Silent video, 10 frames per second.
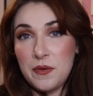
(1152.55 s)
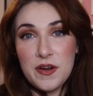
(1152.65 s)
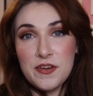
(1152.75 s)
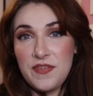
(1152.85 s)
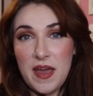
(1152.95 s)

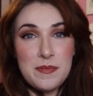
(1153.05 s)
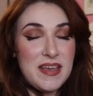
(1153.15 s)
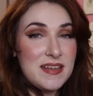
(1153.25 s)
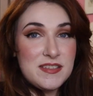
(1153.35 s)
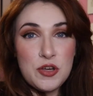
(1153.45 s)
her
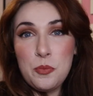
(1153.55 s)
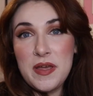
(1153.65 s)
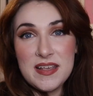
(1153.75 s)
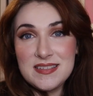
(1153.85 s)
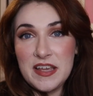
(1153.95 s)
family is so
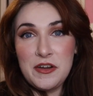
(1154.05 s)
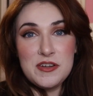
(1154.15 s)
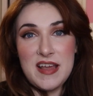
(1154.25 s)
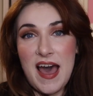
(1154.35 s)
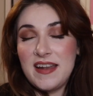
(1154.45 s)
pissed. Like, her
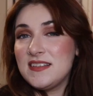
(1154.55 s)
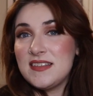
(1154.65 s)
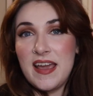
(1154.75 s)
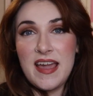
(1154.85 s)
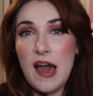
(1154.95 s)
dad is
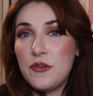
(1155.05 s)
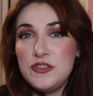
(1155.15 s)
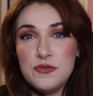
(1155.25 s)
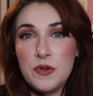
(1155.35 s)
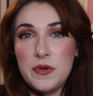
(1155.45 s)
like, how could
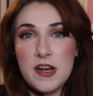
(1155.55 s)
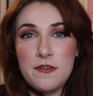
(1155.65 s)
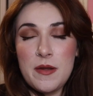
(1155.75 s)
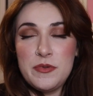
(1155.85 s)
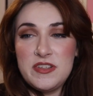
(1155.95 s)
you ruin our
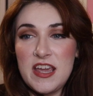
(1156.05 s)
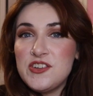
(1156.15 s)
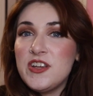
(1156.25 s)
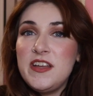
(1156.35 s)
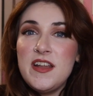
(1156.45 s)

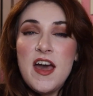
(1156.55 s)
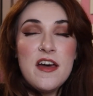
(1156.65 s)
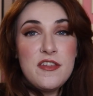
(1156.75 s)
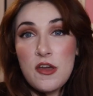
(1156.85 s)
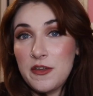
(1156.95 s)
reputation?
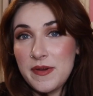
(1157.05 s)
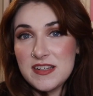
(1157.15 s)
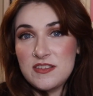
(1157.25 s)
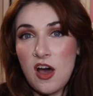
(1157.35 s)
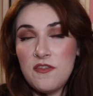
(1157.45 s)
The only way to
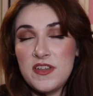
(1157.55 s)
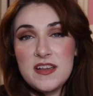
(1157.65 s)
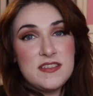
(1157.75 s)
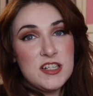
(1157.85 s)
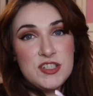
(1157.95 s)
solve
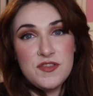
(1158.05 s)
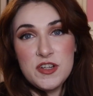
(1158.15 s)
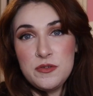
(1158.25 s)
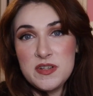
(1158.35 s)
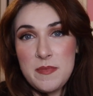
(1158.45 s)
this is for
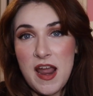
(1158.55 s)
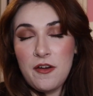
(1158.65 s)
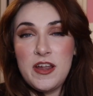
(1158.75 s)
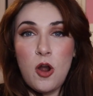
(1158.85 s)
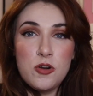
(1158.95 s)
you to
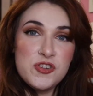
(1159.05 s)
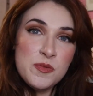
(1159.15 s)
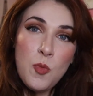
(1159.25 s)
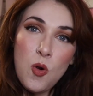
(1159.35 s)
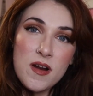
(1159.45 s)
marry Archer
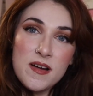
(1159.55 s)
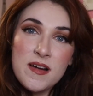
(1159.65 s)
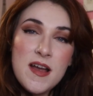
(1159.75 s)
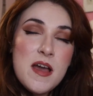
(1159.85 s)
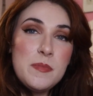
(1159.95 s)
Moore,
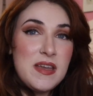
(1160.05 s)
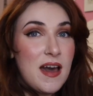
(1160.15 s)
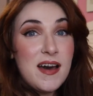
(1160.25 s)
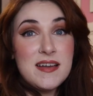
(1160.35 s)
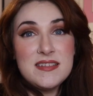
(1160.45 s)

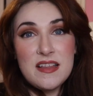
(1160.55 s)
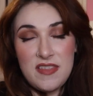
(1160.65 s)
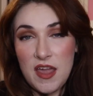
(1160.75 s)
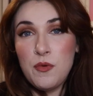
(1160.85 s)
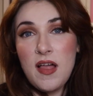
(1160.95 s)
because
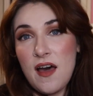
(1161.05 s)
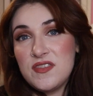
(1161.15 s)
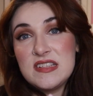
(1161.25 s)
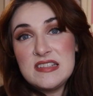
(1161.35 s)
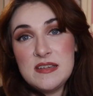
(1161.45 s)
they will
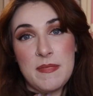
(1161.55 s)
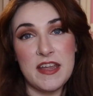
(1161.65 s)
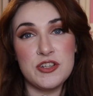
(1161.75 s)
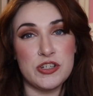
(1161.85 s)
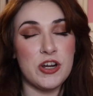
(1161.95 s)
obviously
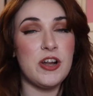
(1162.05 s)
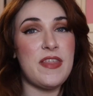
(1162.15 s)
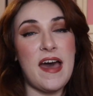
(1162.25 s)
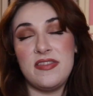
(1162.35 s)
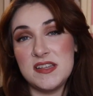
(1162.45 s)
make sure
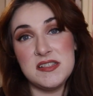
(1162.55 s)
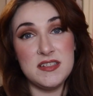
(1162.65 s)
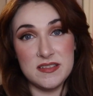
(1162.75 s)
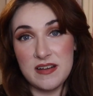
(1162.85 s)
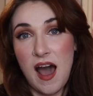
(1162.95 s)
that this
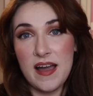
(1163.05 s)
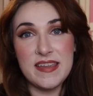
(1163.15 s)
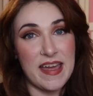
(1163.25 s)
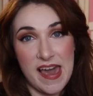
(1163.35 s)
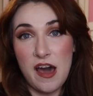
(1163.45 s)
does not
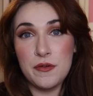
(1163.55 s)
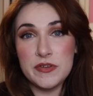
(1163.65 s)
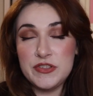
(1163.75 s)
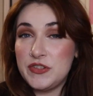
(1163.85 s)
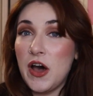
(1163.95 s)
get out.
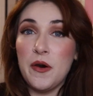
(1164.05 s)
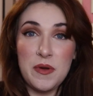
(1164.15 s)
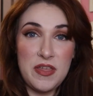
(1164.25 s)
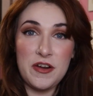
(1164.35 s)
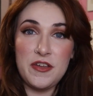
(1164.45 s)
So
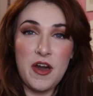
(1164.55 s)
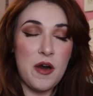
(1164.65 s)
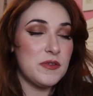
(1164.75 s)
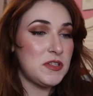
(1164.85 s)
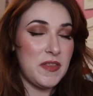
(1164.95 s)
there you
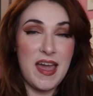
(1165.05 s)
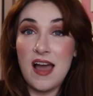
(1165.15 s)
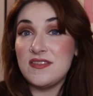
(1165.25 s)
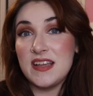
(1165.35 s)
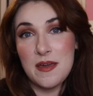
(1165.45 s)
go. So they
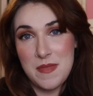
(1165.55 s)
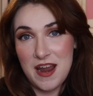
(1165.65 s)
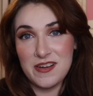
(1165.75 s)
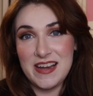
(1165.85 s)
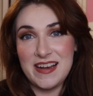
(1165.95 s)
have to get
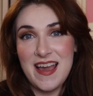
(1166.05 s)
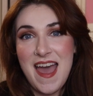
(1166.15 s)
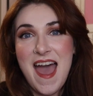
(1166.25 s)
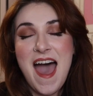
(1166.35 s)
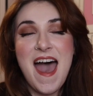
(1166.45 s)
married,
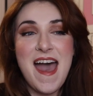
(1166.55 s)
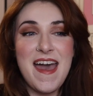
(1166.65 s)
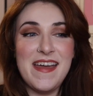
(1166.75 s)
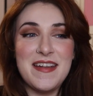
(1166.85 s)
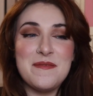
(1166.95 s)

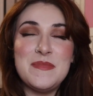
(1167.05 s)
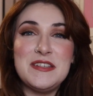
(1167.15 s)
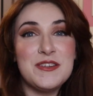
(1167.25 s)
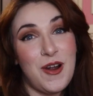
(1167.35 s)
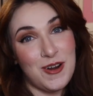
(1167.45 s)
and
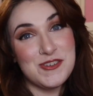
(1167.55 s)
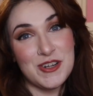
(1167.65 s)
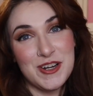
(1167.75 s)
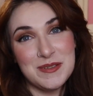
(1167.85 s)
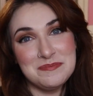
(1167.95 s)
Mr.
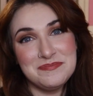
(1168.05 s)
Archer